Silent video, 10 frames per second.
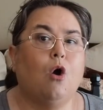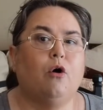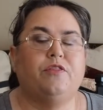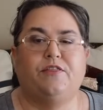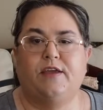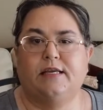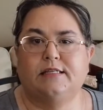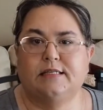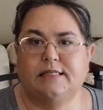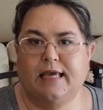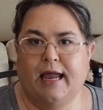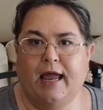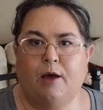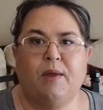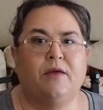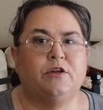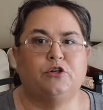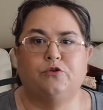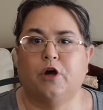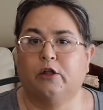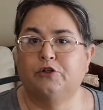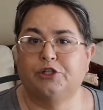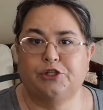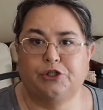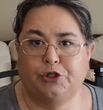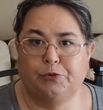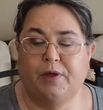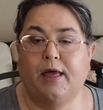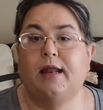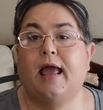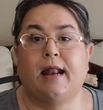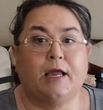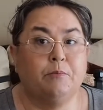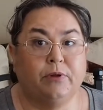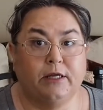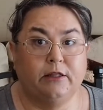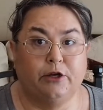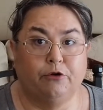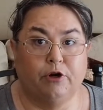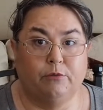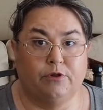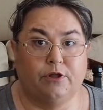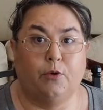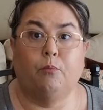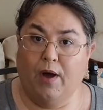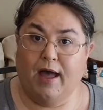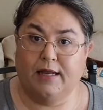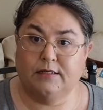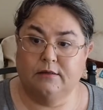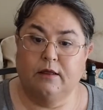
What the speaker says: or they think it's a scam and the $2 is stupid, and I completely agree with you. But